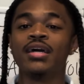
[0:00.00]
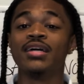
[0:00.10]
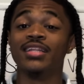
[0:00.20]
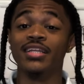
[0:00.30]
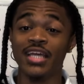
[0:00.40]

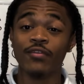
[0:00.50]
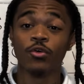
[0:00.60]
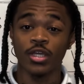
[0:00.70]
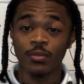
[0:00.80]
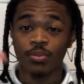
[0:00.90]
The devil
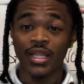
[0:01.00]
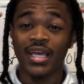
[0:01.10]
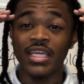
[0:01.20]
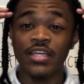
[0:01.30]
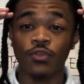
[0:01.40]
can
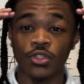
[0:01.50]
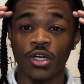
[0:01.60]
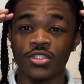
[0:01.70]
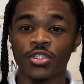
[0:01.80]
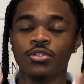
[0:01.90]
plant evil
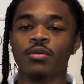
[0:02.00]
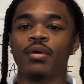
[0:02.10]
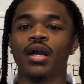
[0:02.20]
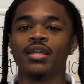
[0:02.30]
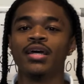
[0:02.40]
thoughts in your
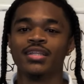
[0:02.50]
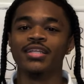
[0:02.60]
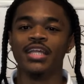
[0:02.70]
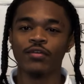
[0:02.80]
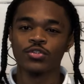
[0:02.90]
mind. The
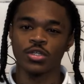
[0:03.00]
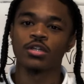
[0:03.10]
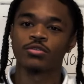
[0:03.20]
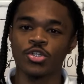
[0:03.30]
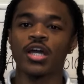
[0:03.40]
devil's going
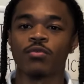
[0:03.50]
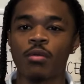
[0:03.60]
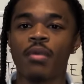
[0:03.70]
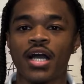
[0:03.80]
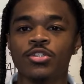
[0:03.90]
to try to
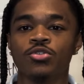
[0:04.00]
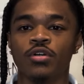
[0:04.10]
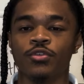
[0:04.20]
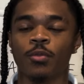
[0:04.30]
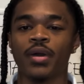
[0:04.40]
remind you
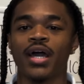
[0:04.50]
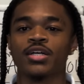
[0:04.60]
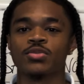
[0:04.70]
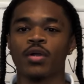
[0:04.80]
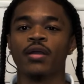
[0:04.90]
of your
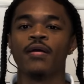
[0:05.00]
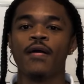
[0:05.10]
past, right?